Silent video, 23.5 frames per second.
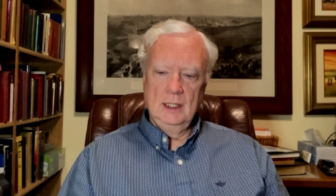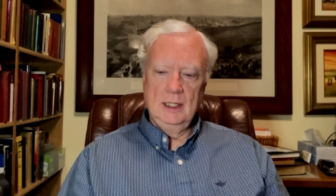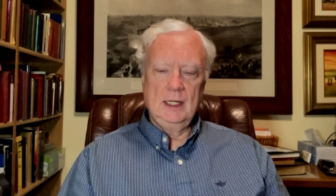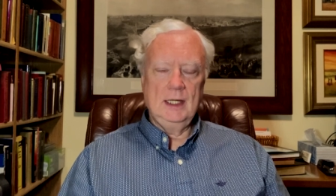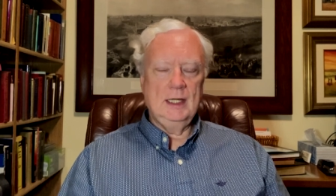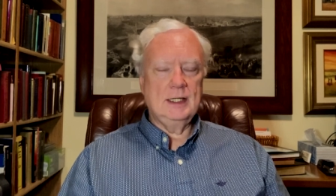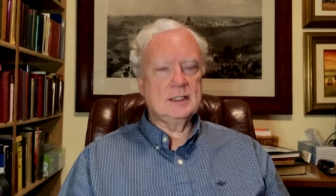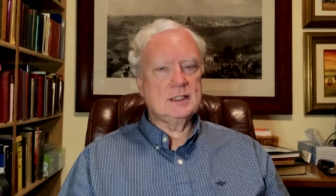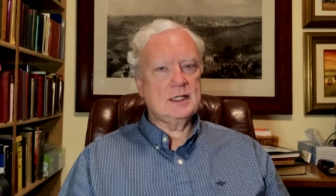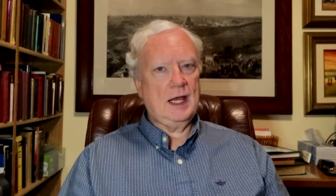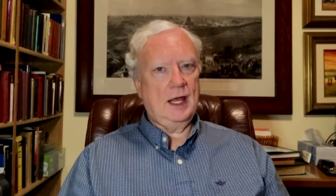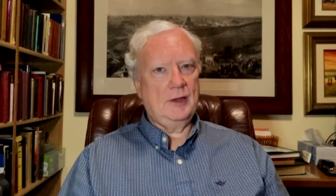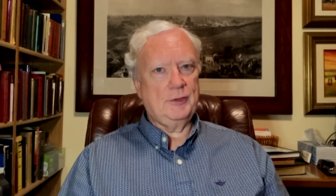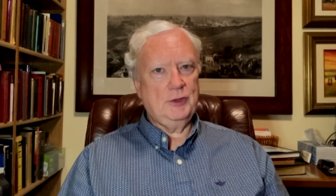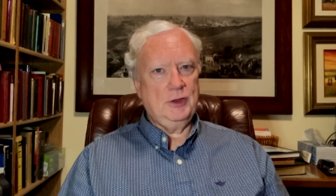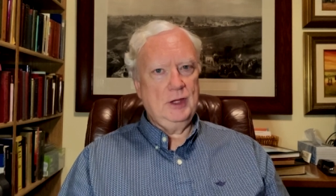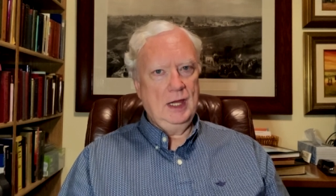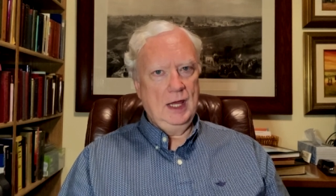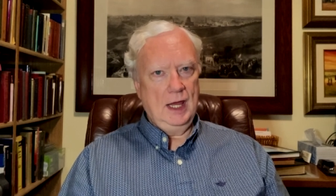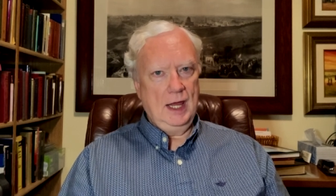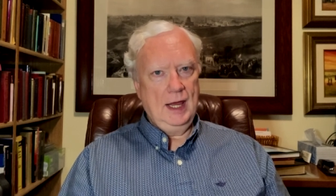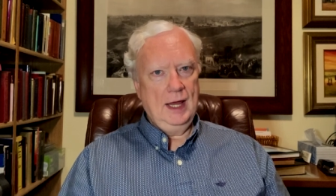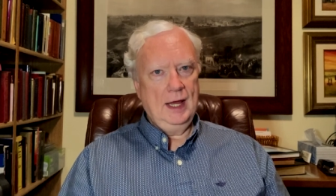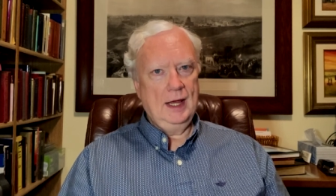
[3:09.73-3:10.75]
it's at
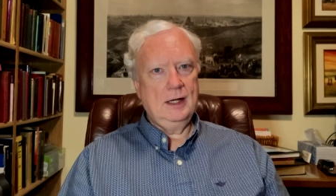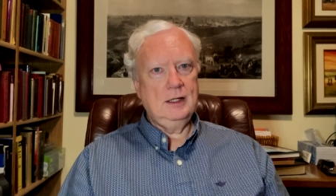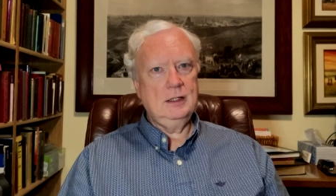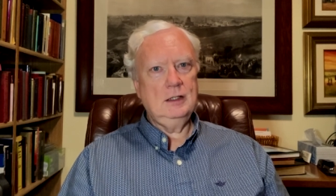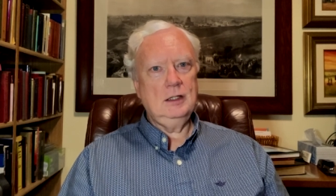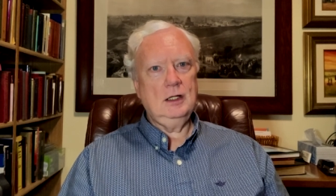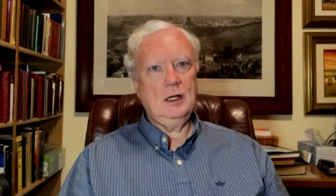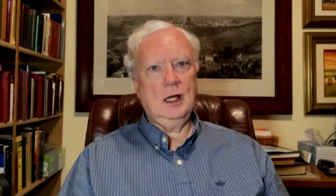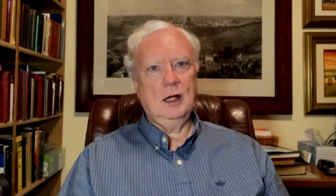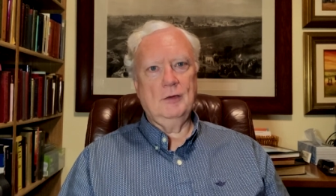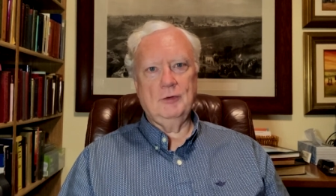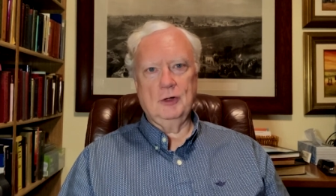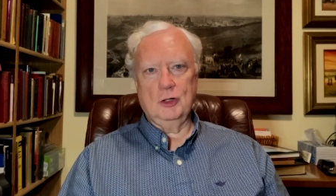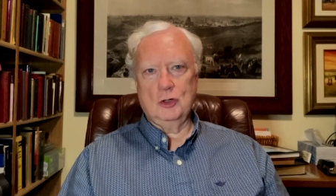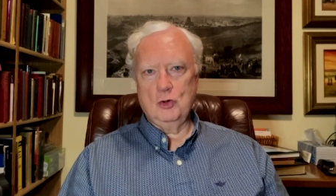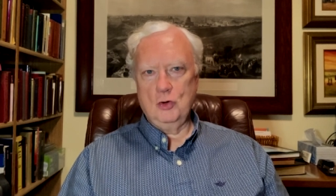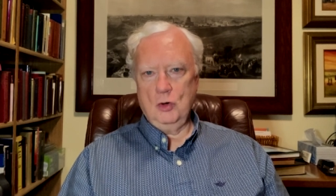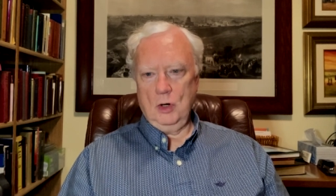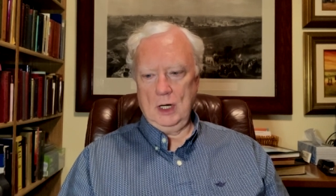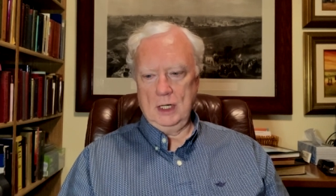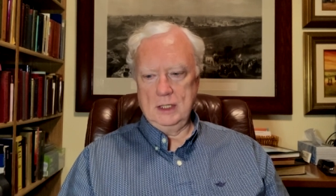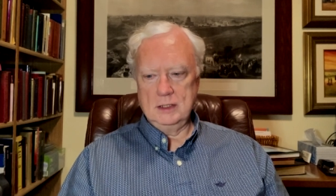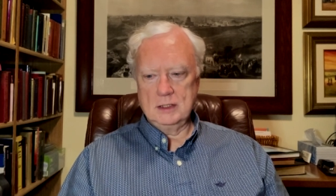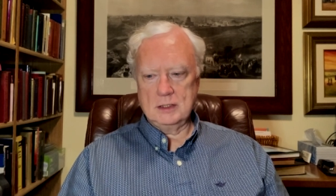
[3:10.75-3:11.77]
the end of a
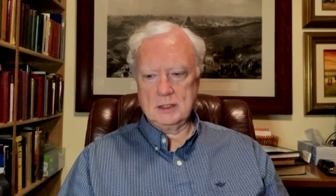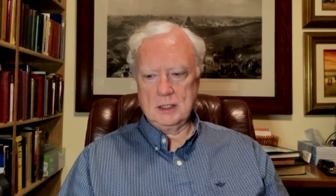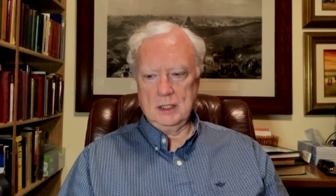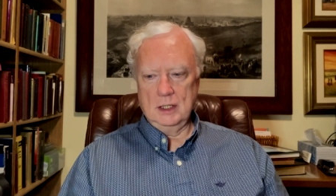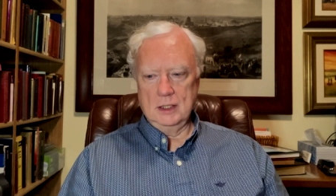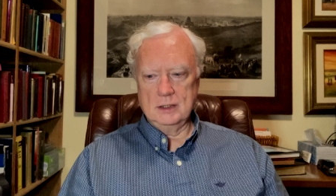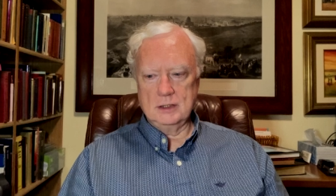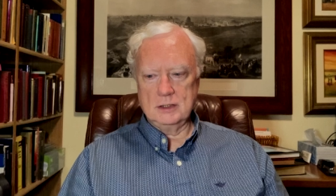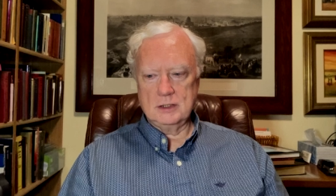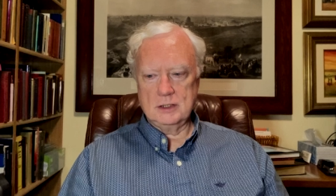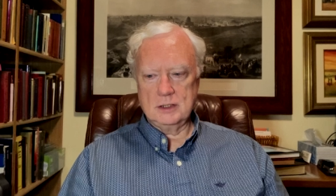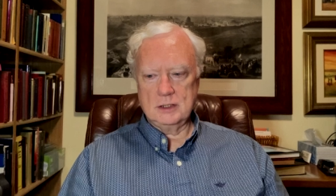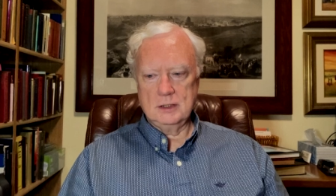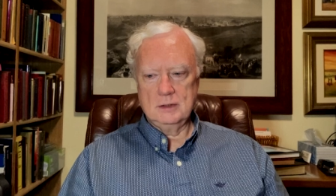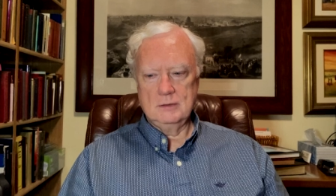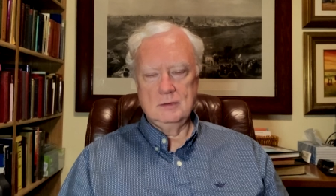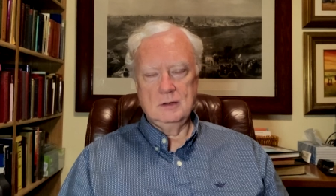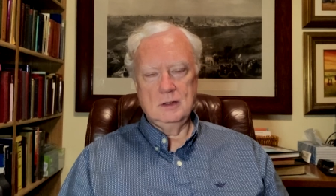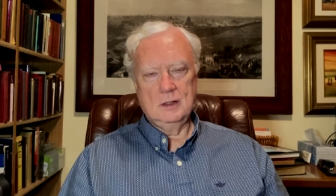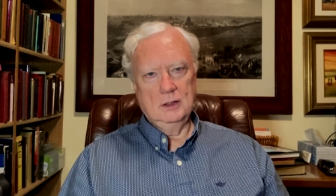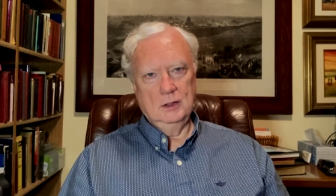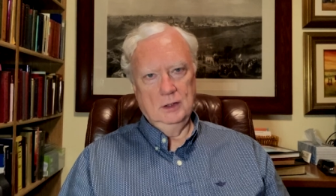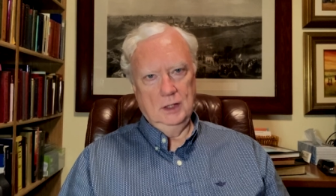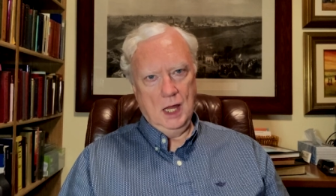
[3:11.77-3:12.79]
Christless
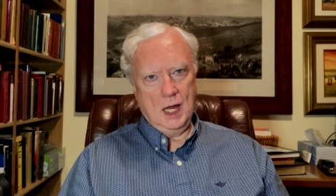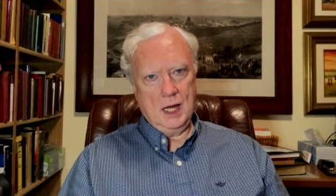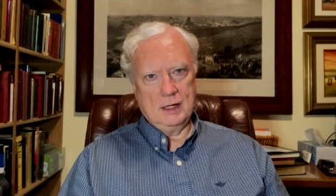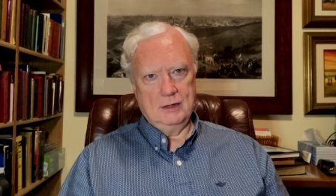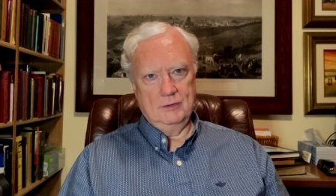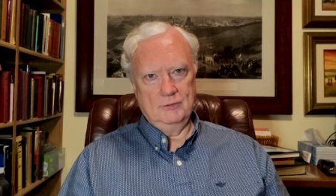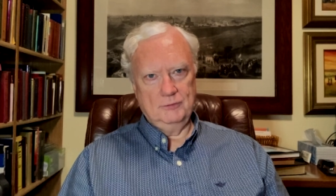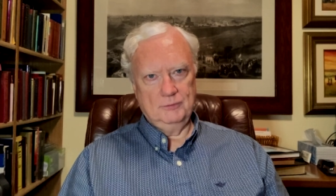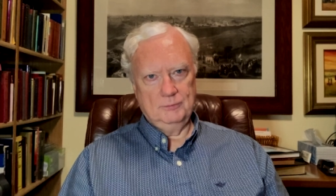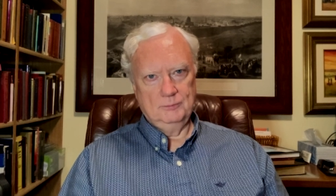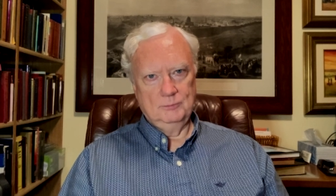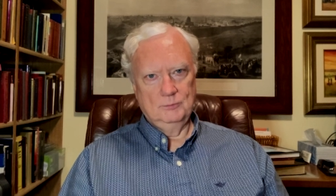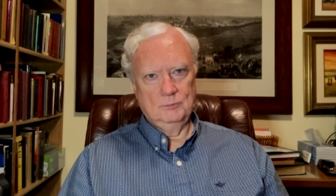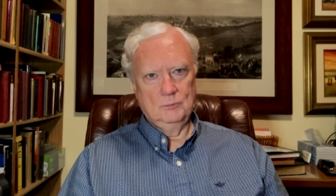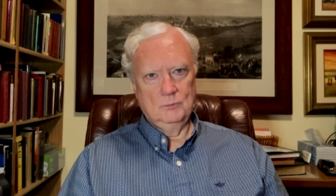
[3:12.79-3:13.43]
life.